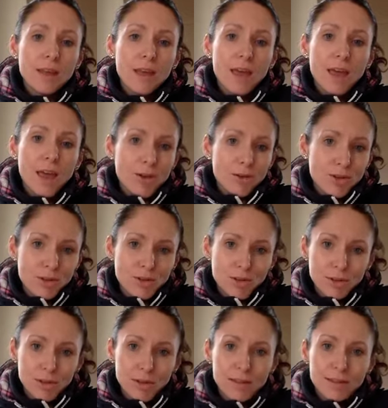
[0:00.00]
how you can
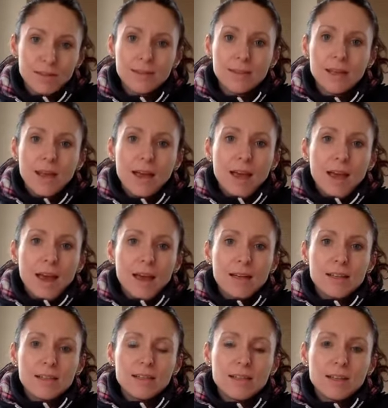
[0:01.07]
do this
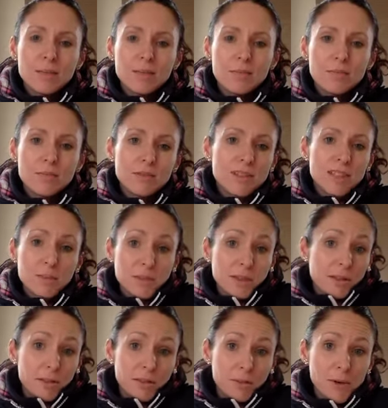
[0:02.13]
and some tips
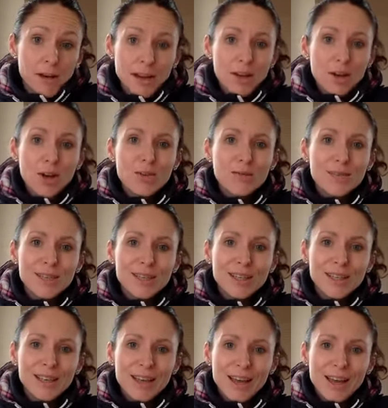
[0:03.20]
along the way, and
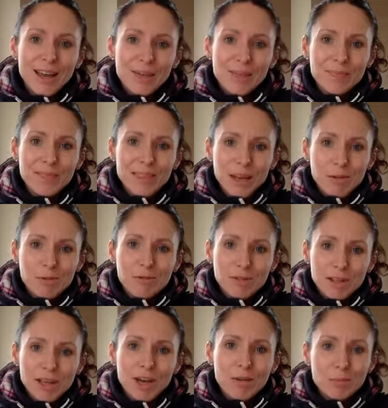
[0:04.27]
hopefully that will
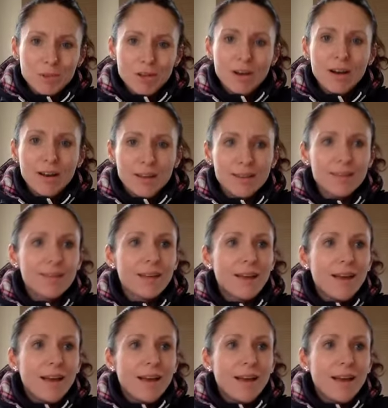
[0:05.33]
really help you guys.